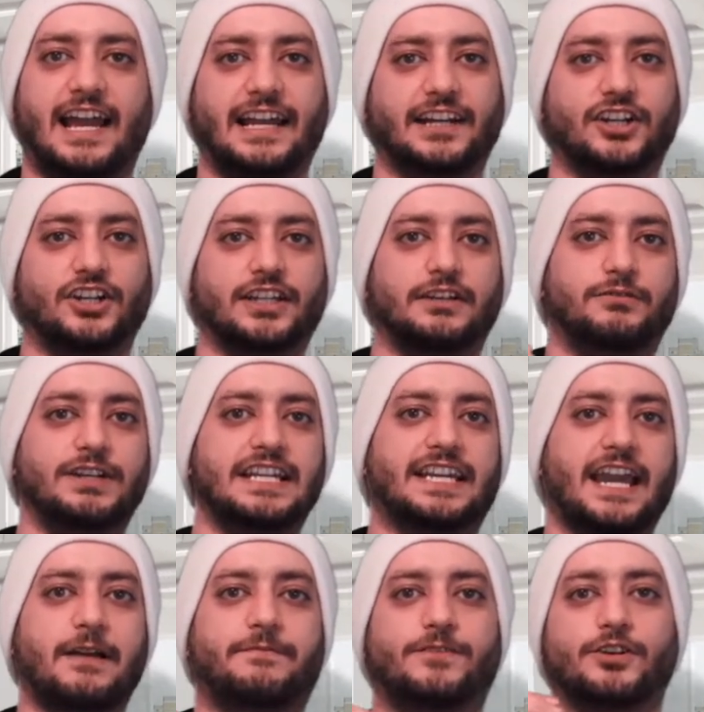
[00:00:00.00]
and got a
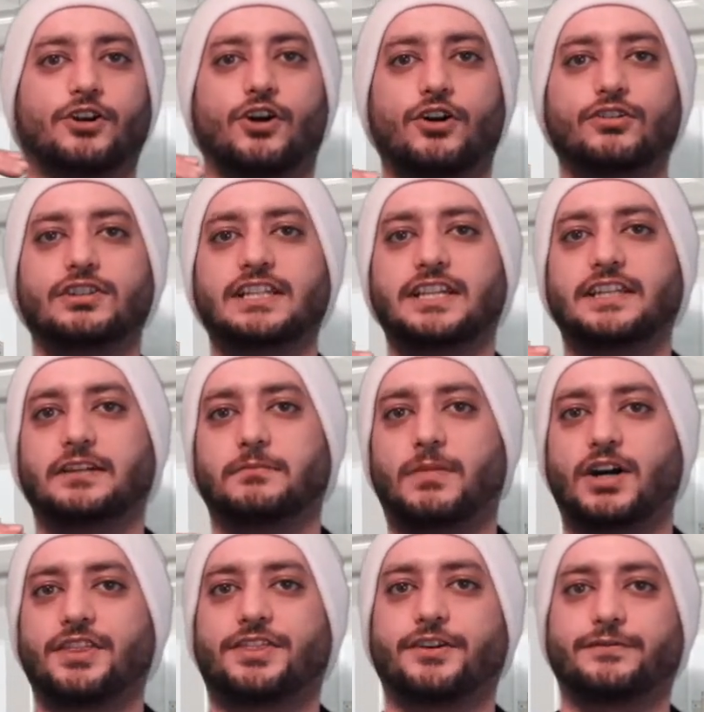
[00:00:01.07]
recap for only the
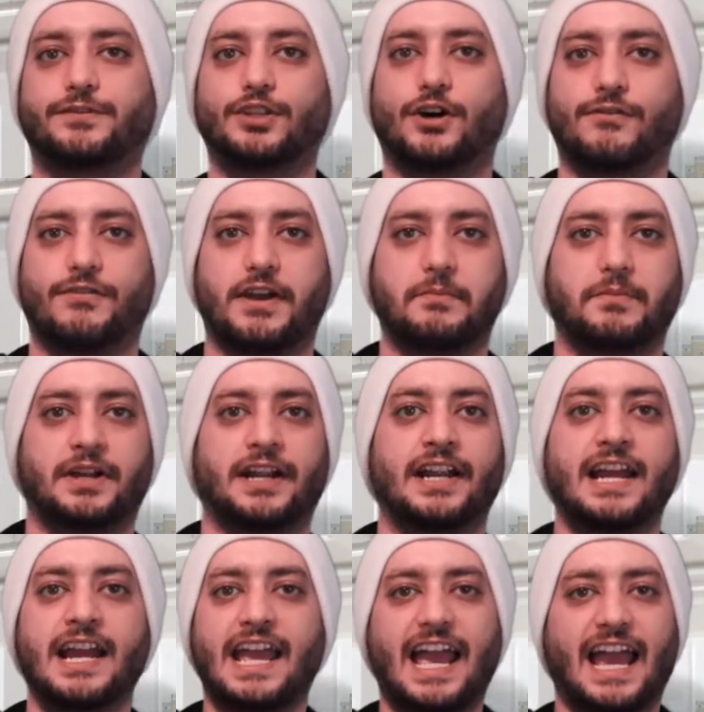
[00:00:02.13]
month of
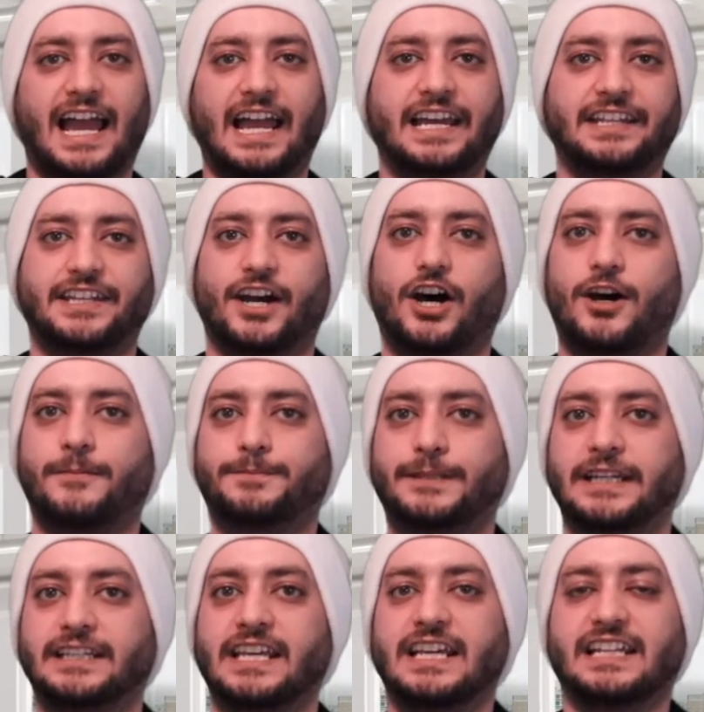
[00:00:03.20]
November and the
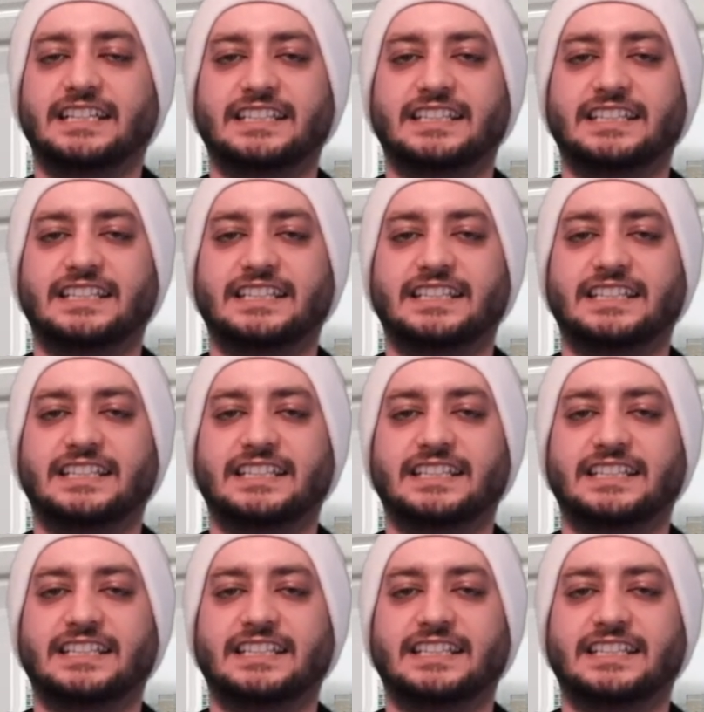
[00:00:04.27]
update.